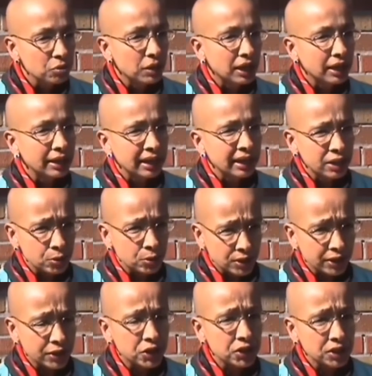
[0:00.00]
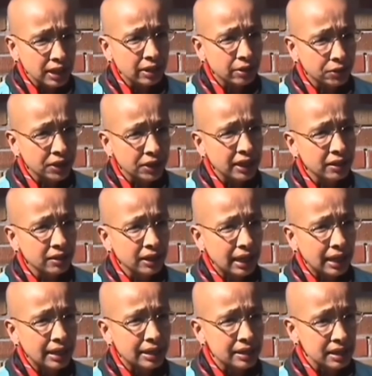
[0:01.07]
a rare form of cancer,
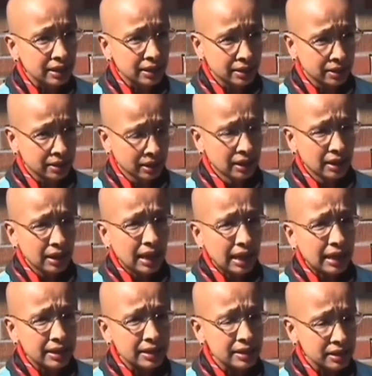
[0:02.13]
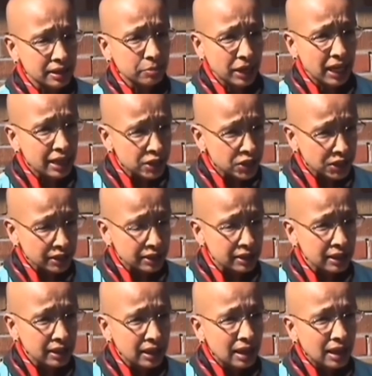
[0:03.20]
leaving behind her
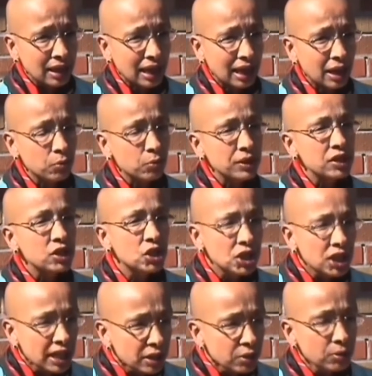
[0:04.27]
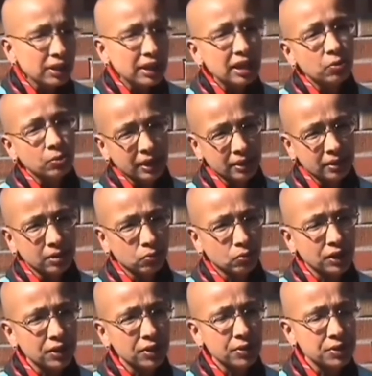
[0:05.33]
14-year-old daughter. SARS was
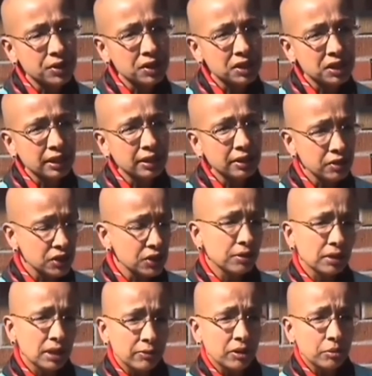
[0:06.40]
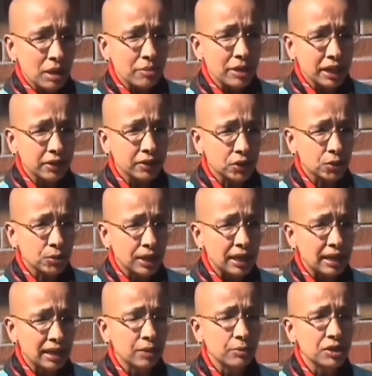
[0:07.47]
contained in 2004,
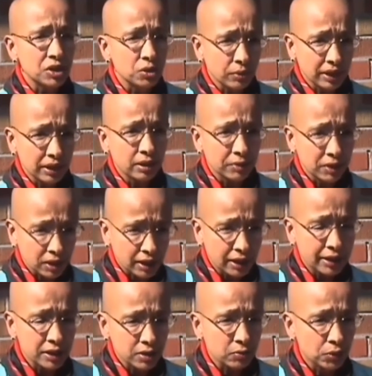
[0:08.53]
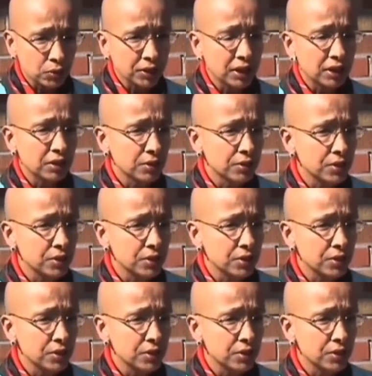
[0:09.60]
which recorded again as